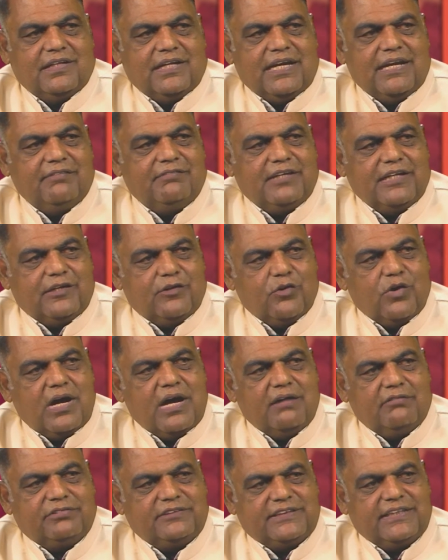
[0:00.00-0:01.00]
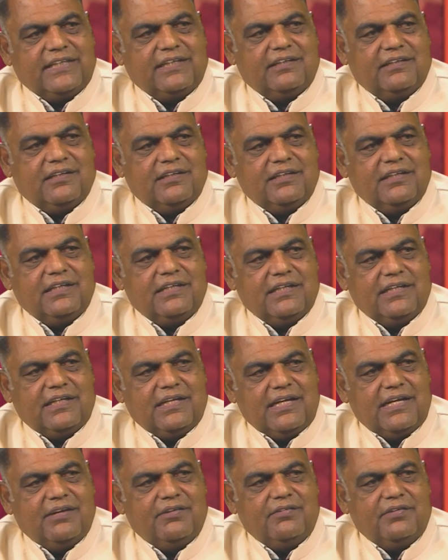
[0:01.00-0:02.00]
If they don't have signal in an
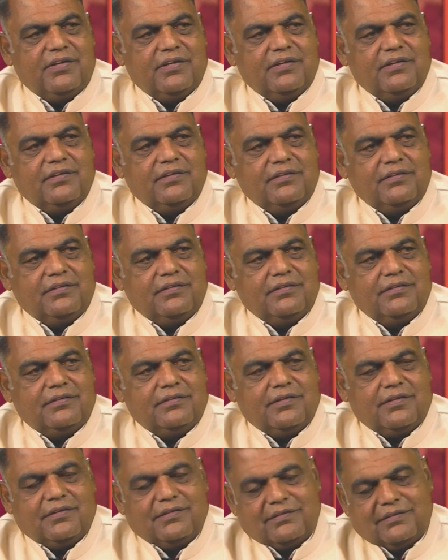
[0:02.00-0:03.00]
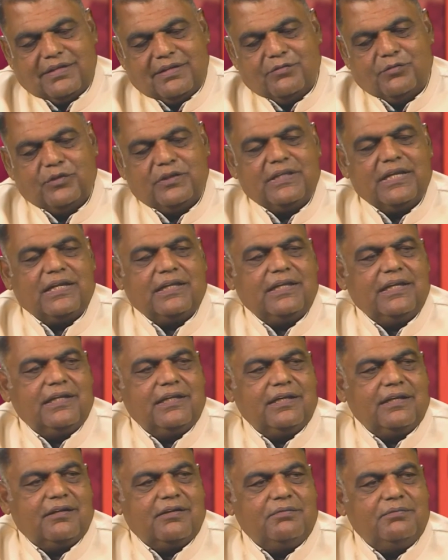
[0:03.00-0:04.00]
area, they would not get
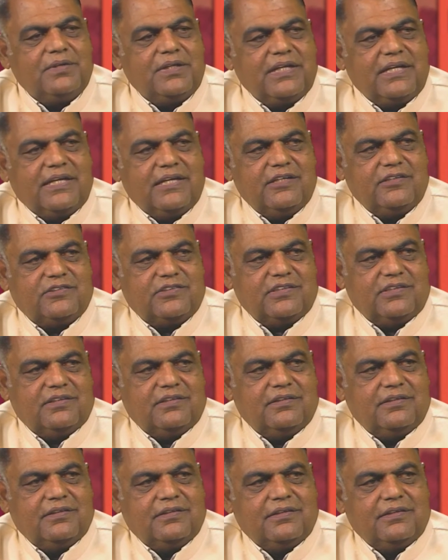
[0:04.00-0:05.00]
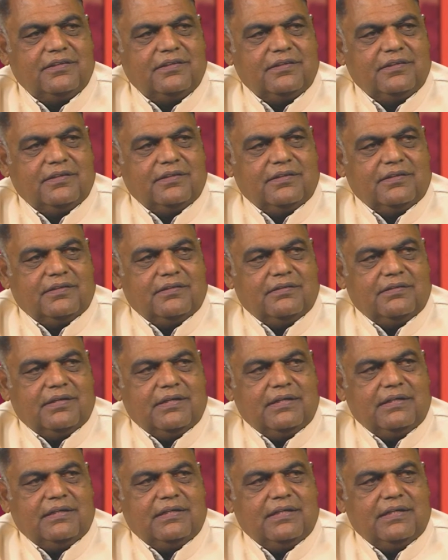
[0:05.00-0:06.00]
the communication.
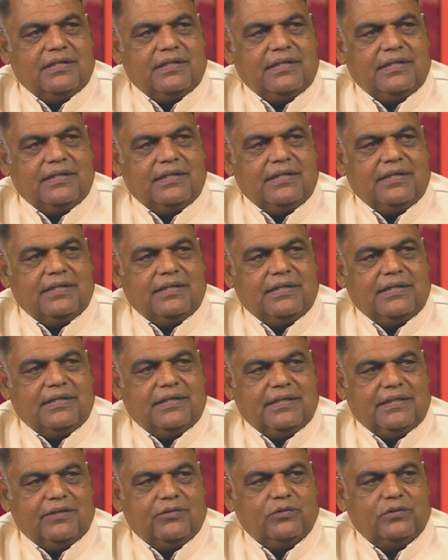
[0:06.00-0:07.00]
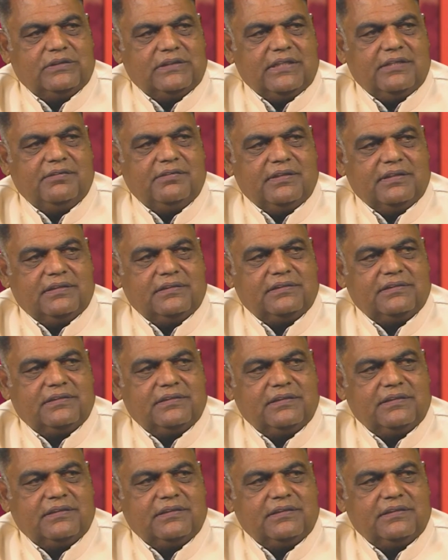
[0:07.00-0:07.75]
Right? In those areas.